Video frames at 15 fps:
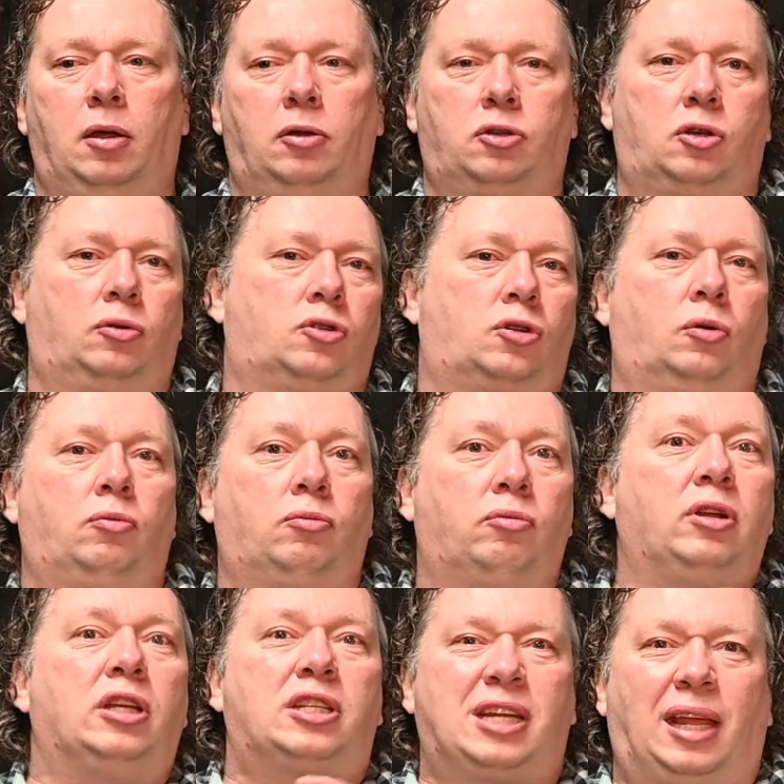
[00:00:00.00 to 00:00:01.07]
so
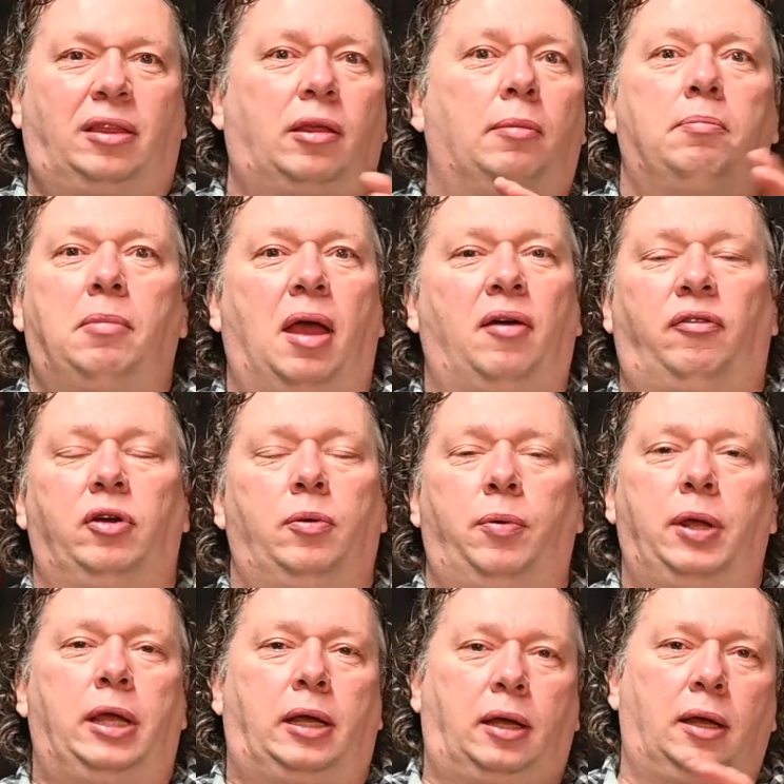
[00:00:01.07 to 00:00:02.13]
reset them every
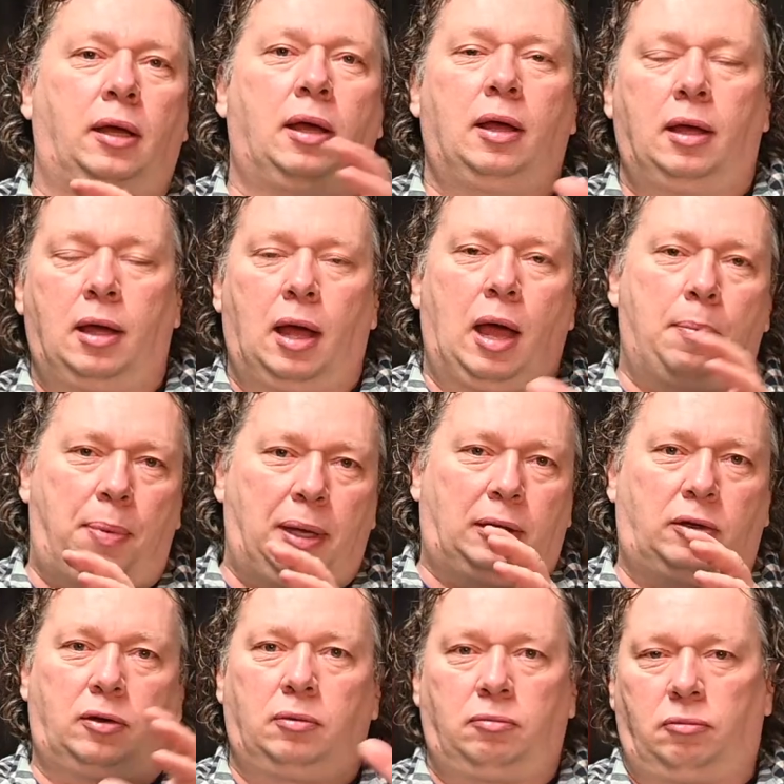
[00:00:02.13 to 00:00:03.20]
week a
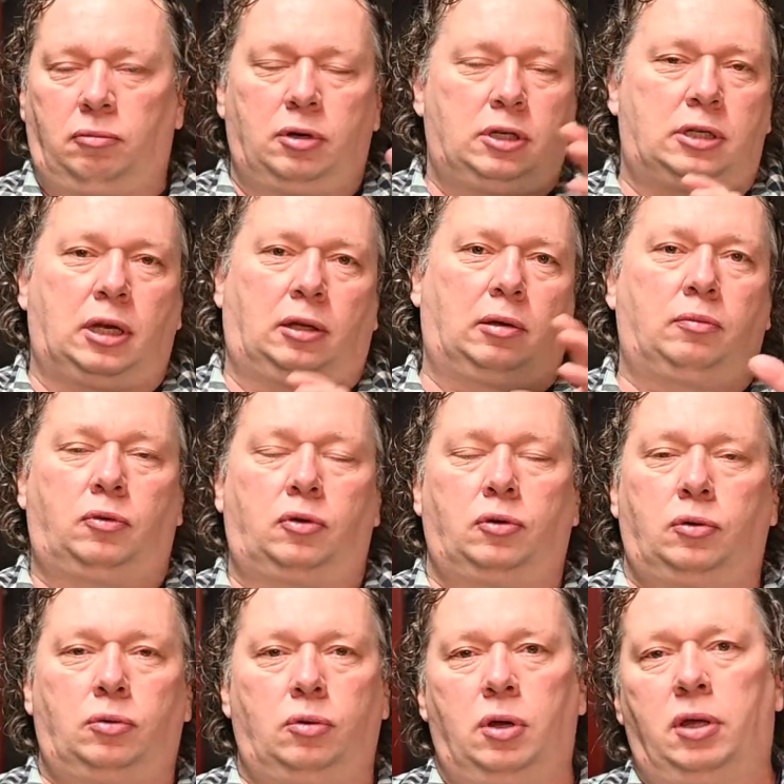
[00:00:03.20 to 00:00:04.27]
bit, reset them
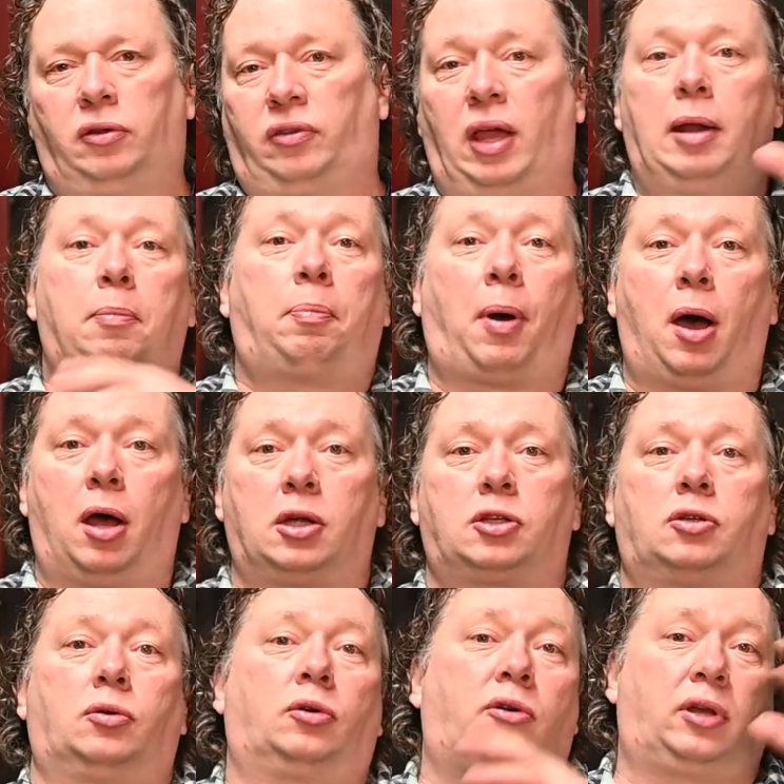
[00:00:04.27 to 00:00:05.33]
to 10
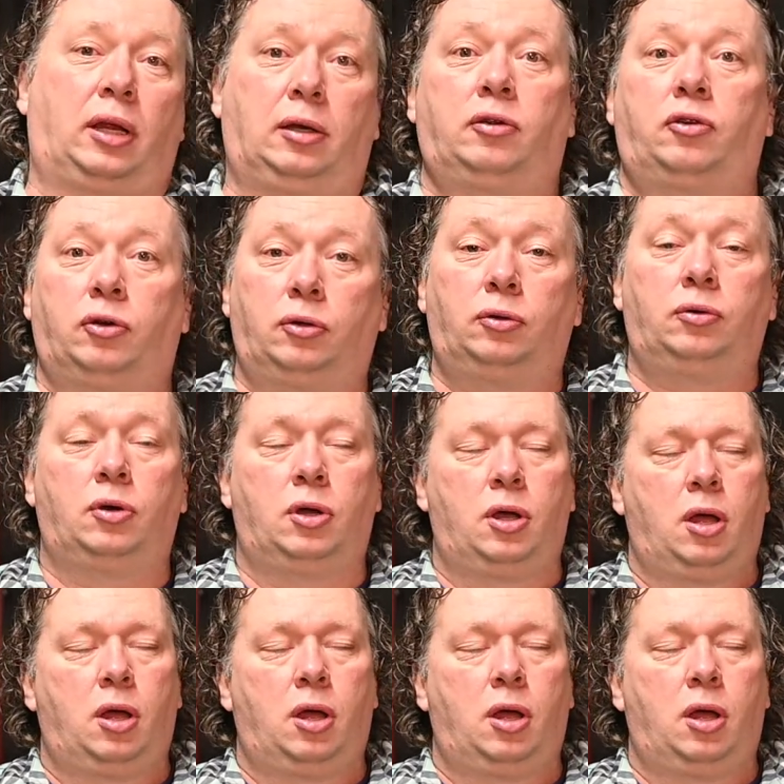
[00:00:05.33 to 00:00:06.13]
past or 10 to.